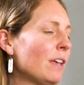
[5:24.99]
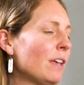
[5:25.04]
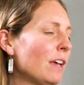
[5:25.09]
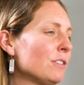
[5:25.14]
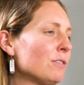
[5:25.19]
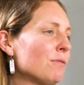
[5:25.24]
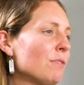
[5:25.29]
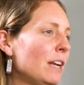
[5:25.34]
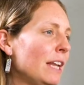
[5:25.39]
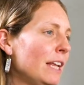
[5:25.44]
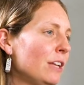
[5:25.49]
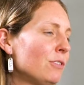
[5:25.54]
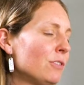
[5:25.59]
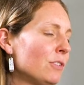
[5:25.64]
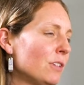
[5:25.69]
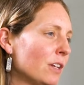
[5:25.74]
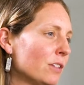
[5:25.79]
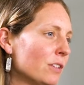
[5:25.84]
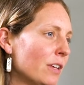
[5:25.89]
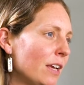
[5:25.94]
That's really
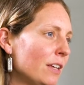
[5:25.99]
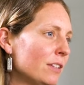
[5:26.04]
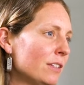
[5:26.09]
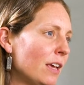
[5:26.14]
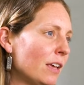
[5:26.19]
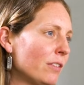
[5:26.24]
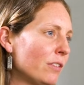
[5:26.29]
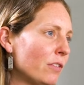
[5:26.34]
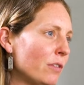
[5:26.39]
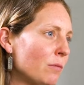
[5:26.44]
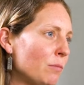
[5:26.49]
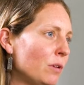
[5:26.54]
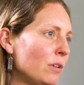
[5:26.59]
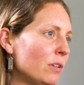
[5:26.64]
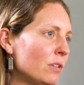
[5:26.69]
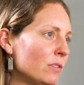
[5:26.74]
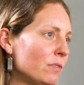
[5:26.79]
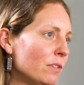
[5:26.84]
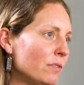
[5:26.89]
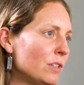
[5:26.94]
interesting. So he's saying that the Moon is